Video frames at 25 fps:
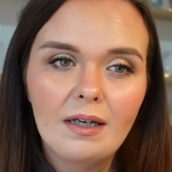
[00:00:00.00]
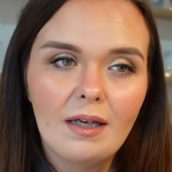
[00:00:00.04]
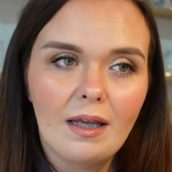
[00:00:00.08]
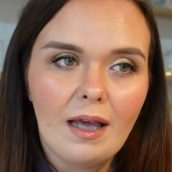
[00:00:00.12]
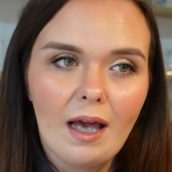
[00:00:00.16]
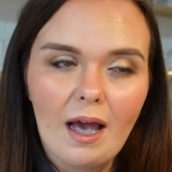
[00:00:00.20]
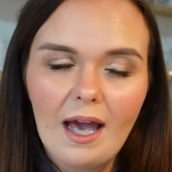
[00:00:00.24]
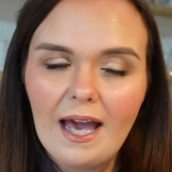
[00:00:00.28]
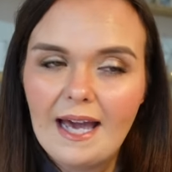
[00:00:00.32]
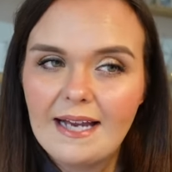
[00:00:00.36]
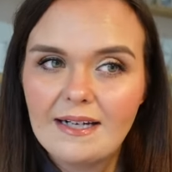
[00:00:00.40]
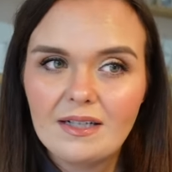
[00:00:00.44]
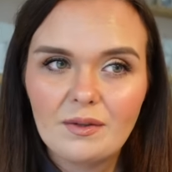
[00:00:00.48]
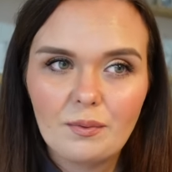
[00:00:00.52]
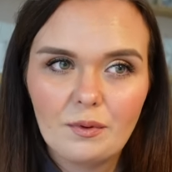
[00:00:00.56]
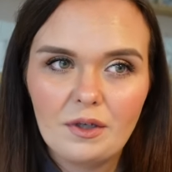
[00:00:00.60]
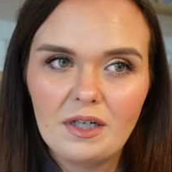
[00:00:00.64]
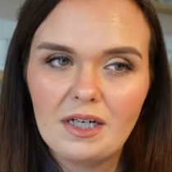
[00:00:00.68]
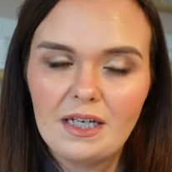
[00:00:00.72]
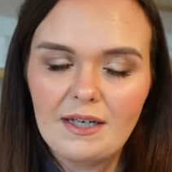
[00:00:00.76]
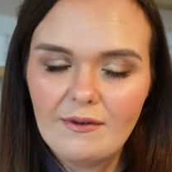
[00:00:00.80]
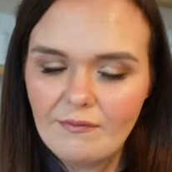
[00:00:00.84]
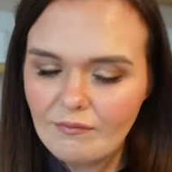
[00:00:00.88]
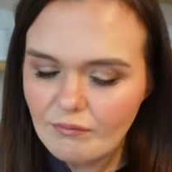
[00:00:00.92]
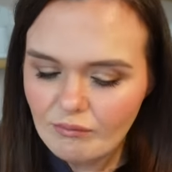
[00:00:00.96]
heads
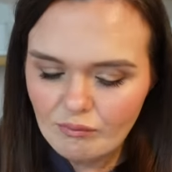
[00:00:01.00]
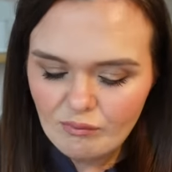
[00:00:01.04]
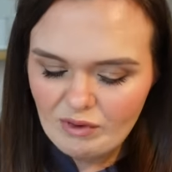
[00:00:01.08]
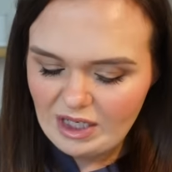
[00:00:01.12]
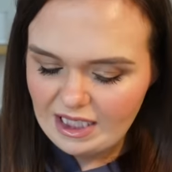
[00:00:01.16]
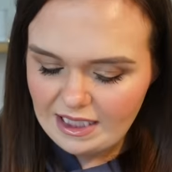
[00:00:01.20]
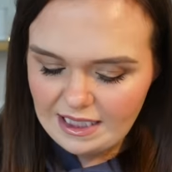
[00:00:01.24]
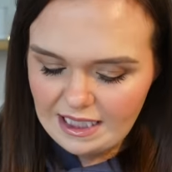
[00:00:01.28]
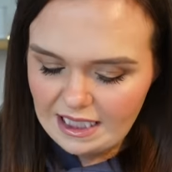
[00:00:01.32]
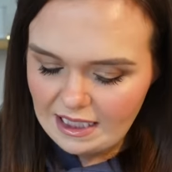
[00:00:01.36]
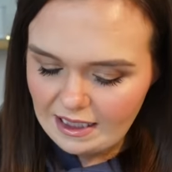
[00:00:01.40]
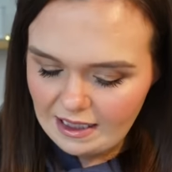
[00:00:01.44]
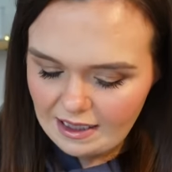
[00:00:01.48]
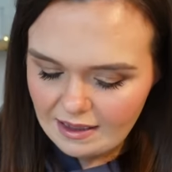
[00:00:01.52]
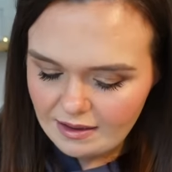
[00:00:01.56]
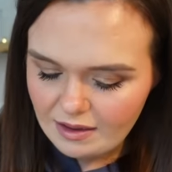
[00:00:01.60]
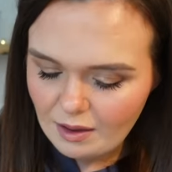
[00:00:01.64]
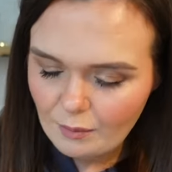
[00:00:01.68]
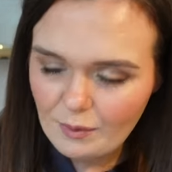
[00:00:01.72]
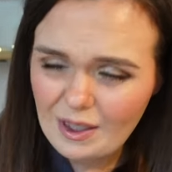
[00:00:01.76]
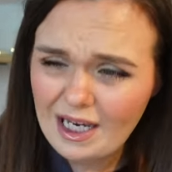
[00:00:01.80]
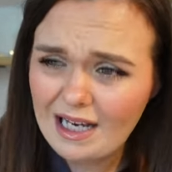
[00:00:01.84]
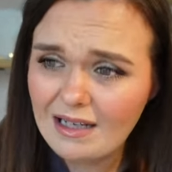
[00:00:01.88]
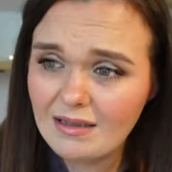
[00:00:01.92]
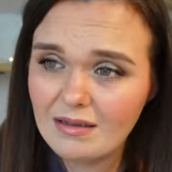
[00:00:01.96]
weren't even really in it
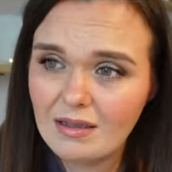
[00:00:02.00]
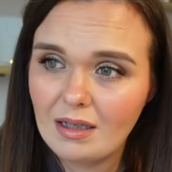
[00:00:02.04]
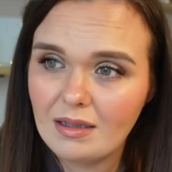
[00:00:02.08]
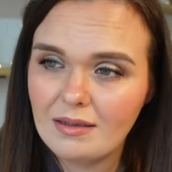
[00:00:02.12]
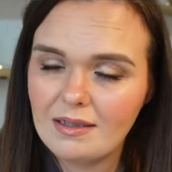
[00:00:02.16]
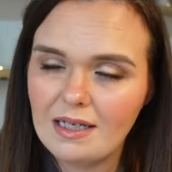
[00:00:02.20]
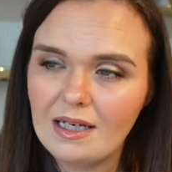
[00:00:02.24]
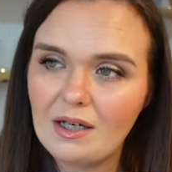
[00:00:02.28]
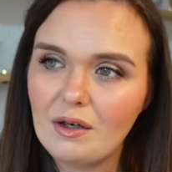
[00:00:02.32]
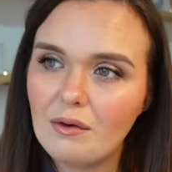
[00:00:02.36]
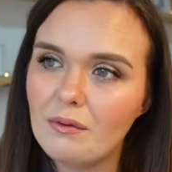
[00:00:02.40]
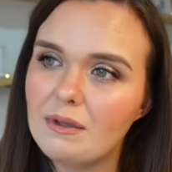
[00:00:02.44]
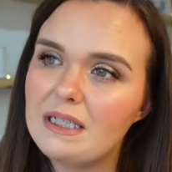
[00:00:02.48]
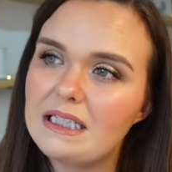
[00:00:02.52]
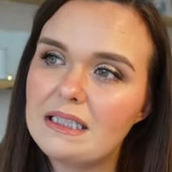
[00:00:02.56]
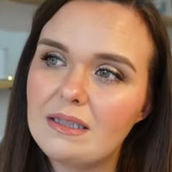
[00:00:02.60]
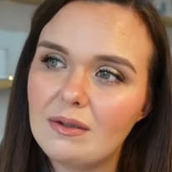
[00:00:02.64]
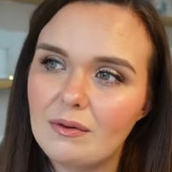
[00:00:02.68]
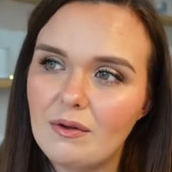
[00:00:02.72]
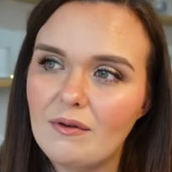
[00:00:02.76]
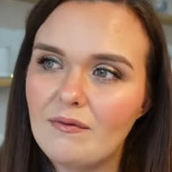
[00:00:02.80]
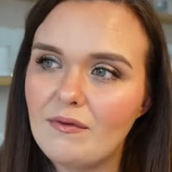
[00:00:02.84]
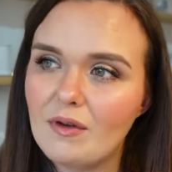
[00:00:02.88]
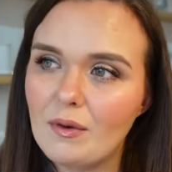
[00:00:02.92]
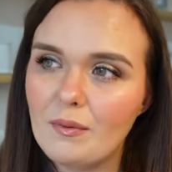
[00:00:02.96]
so we asked our
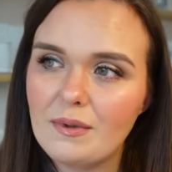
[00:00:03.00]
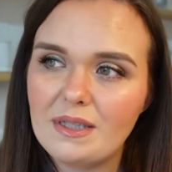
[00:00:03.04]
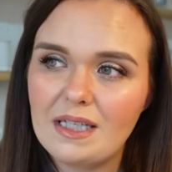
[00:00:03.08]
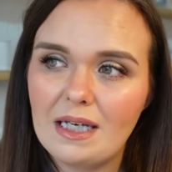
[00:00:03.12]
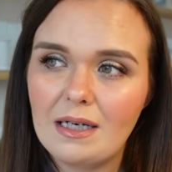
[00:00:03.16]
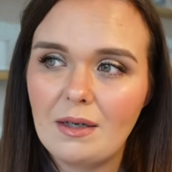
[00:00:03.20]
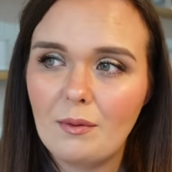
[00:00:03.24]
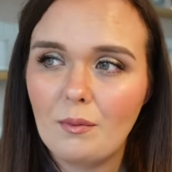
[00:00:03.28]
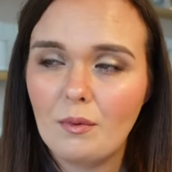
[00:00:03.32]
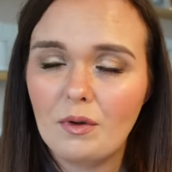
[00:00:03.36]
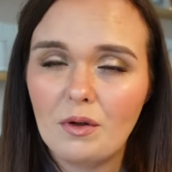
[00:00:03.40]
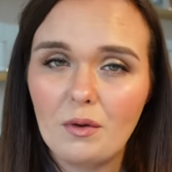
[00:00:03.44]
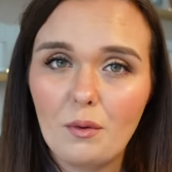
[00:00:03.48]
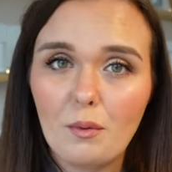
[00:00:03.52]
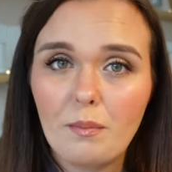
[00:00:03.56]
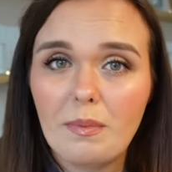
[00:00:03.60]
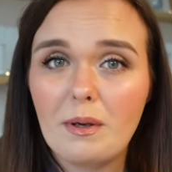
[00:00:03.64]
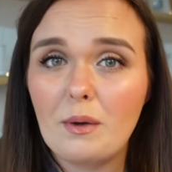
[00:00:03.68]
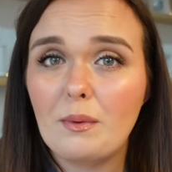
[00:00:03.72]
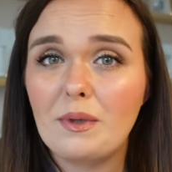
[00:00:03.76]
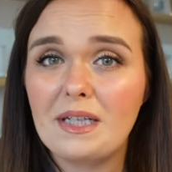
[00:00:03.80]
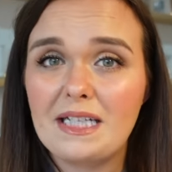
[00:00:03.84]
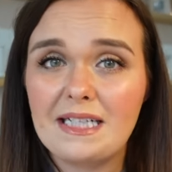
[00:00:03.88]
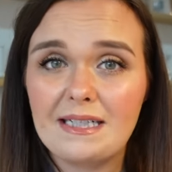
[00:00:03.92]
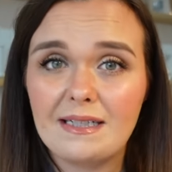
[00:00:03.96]
decorator if there was anyone that would
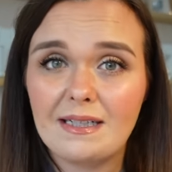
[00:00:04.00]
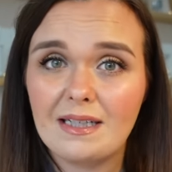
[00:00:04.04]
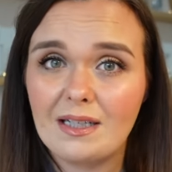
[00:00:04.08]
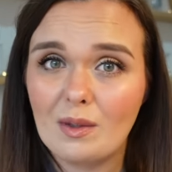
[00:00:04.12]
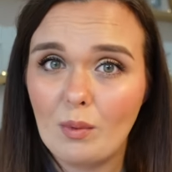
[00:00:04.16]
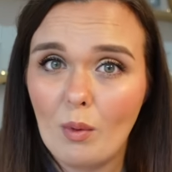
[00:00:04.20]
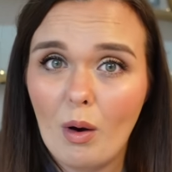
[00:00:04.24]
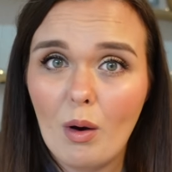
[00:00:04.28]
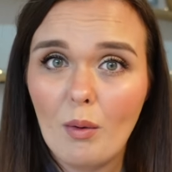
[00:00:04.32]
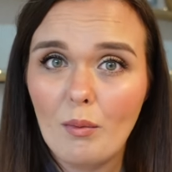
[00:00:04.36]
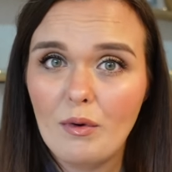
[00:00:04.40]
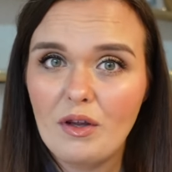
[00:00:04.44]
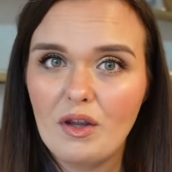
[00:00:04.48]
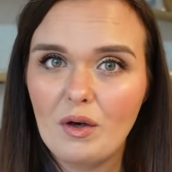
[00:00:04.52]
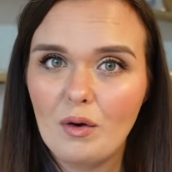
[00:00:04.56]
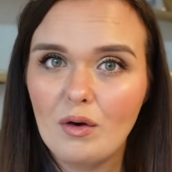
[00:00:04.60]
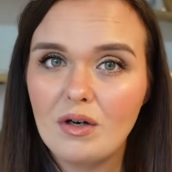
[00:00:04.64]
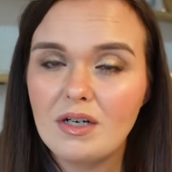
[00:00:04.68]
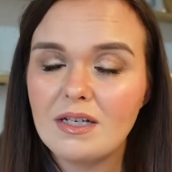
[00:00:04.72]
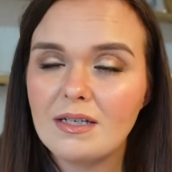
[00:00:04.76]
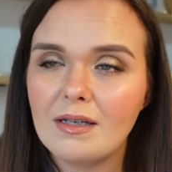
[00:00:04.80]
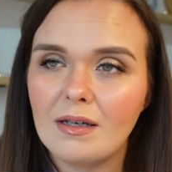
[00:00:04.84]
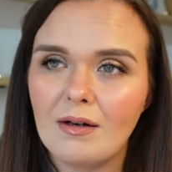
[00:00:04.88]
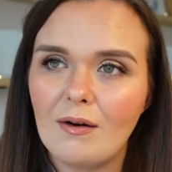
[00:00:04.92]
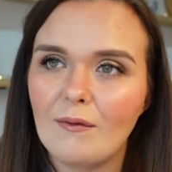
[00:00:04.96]
be willing to swap with
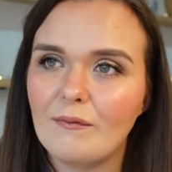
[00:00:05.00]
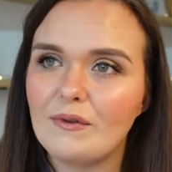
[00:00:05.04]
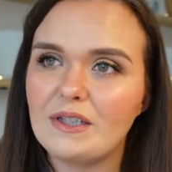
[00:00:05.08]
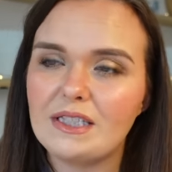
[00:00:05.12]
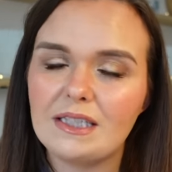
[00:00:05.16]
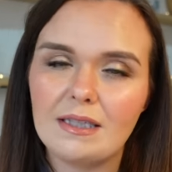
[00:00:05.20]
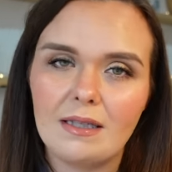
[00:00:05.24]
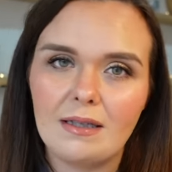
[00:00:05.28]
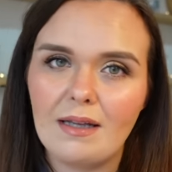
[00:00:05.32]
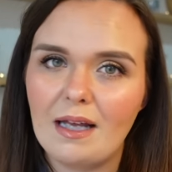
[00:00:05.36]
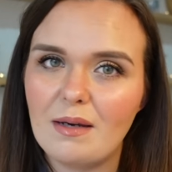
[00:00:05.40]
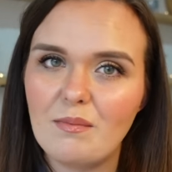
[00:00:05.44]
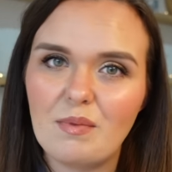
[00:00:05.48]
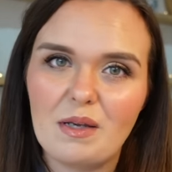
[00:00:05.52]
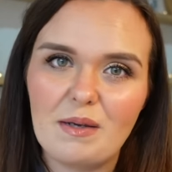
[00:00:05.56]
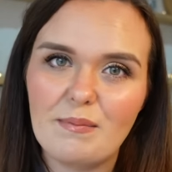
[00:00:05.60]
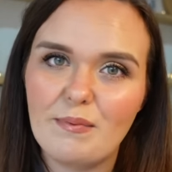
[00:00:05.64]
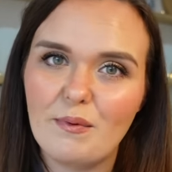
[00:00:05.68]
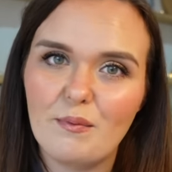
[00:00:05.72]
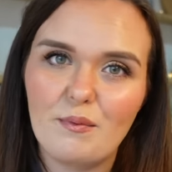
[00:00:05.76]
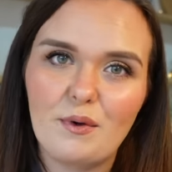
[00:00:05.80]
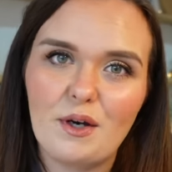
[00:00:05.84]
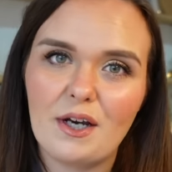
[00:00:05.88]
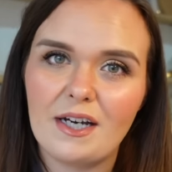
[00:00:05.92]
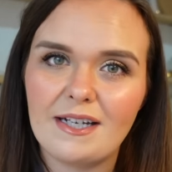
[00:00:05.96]
us and obviously like
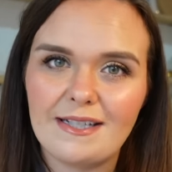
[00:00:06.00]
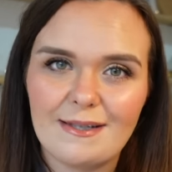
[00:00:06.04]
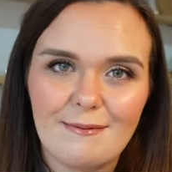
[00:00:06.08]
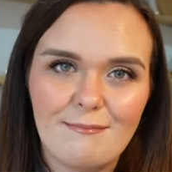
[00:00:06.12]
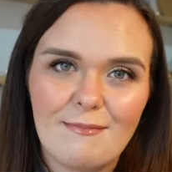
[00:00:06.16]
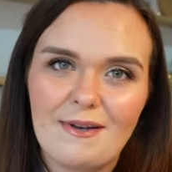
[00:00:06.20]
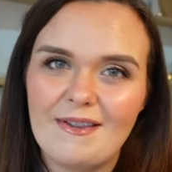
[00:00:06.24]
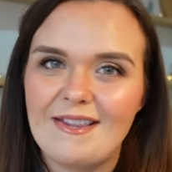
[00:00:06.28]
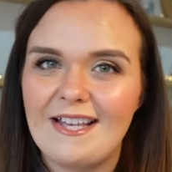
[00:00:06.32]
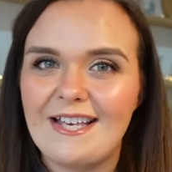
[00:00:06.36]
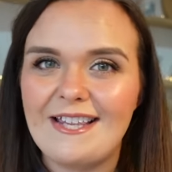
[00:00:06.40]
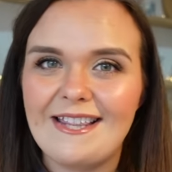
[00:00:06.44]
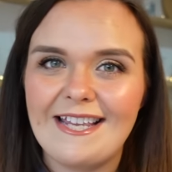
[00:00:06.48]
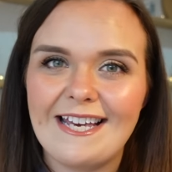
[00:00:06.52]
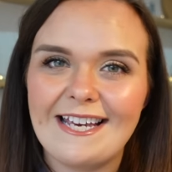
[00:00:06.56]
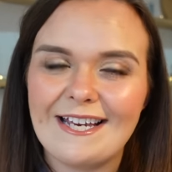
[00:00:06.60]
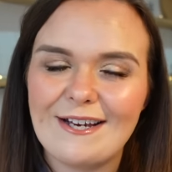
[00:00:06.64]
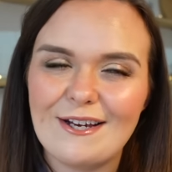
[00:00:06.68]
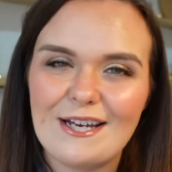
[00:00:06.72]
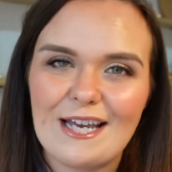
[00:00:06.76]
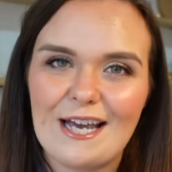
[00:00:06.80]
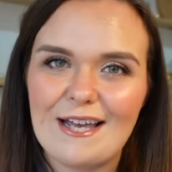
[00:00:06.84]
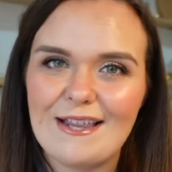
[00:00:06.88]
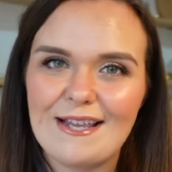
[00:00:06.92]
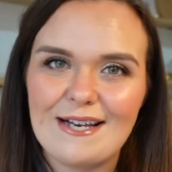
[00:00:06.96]
people worked it meant that they
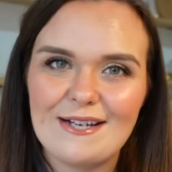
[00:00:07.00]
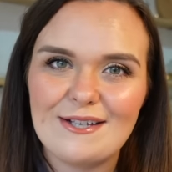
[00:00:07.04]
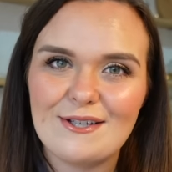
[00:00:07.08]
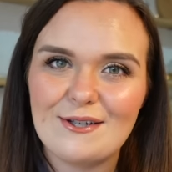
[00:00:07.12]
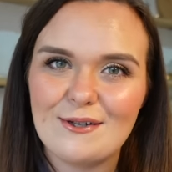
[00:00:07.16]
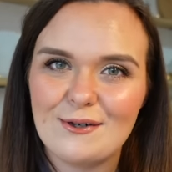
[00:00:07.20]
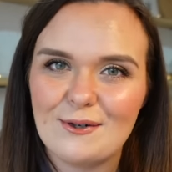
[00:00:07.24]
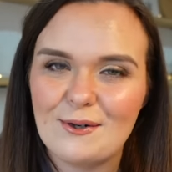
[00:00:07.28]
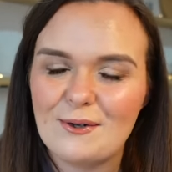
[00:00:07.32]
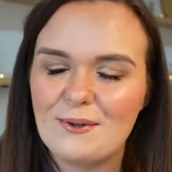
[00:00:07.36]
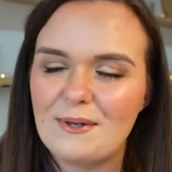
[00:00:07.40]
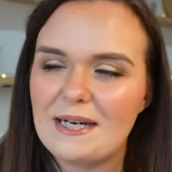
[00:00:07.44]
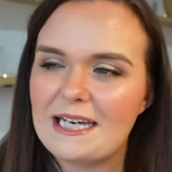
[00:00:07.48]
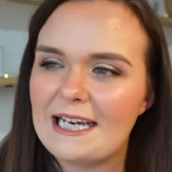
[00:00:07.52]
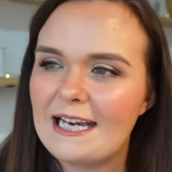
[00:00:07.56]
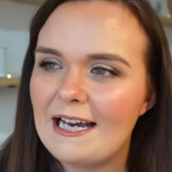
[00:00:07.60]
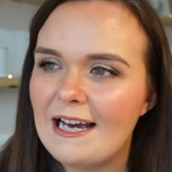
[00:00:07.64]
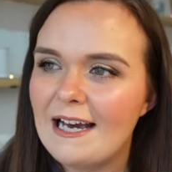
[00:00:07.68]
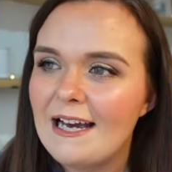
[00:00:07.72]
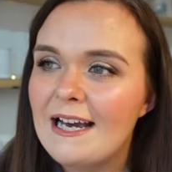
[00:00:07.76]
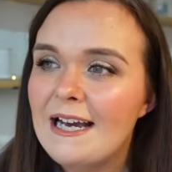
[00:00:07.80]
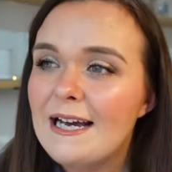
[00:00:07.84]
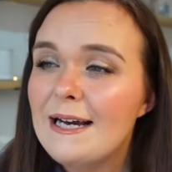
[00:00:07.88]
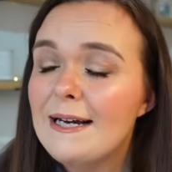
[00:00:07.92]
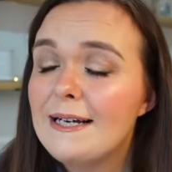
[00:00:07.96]
could get theirs done
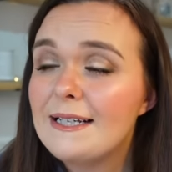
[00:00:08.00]
quicker